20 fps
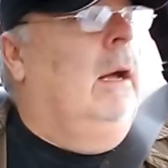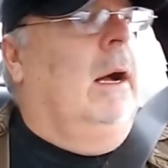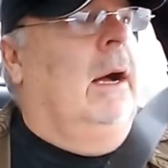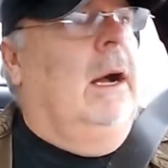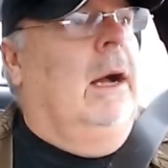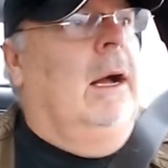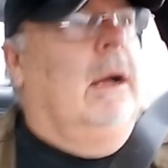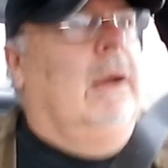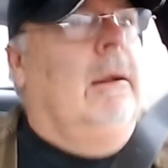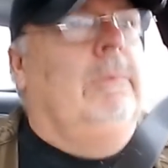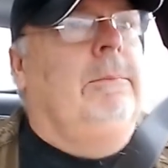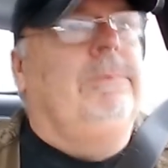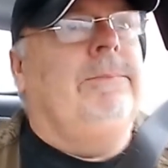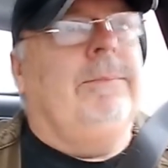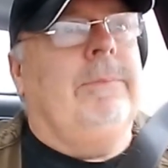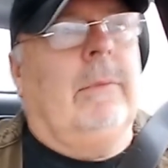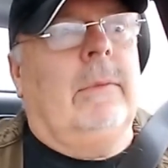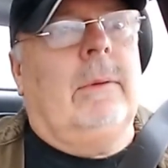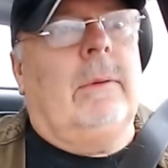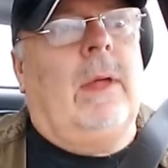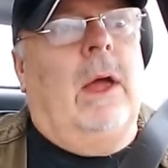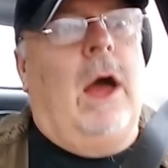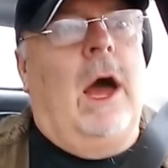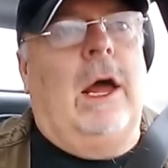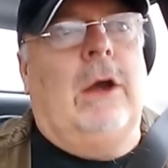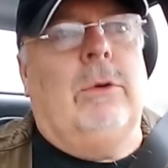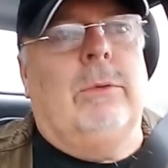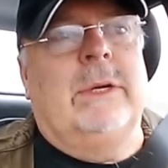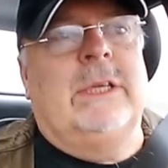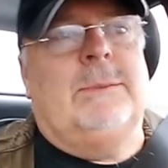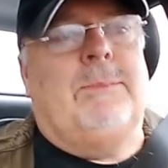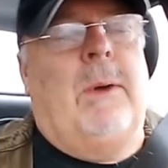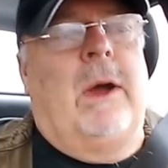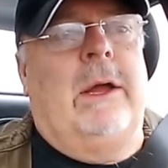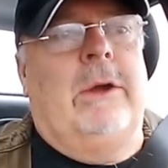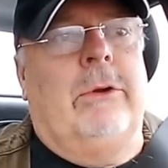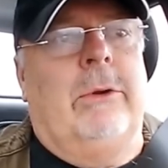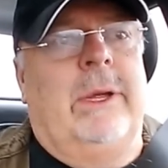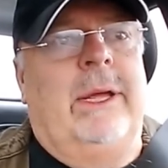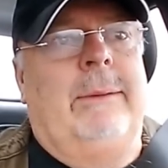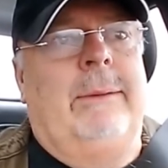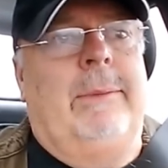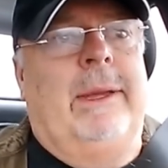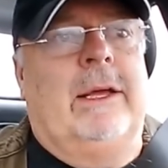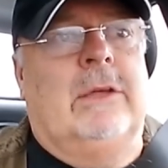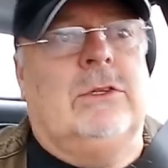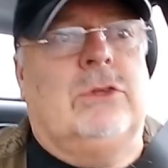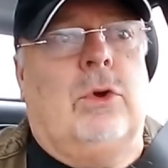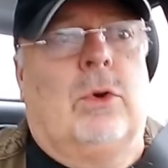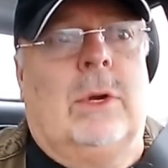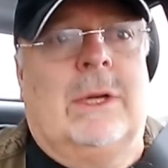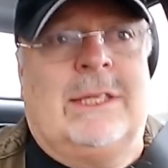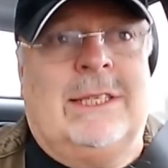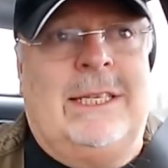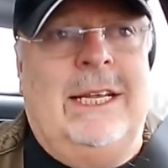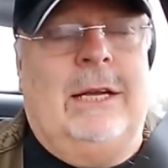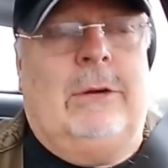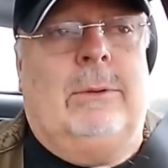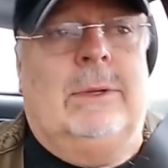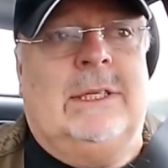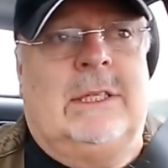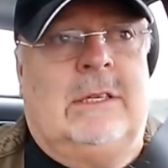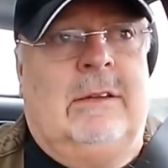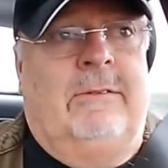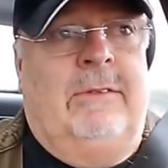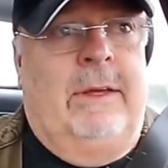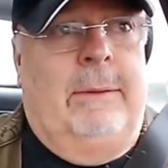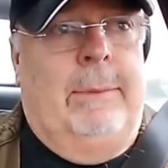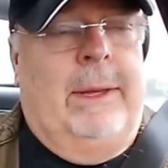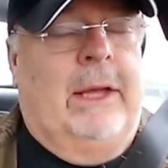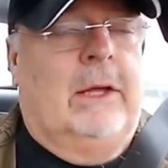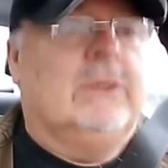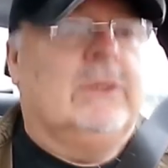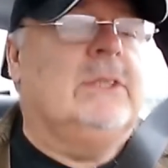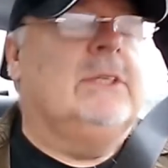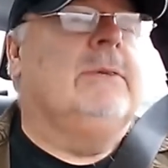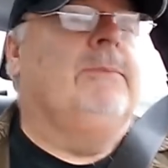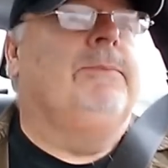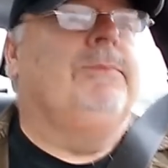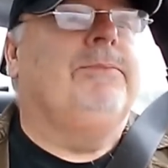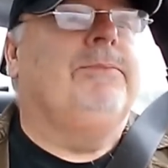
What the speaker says: Autoresponder emails, or a sequence of emails,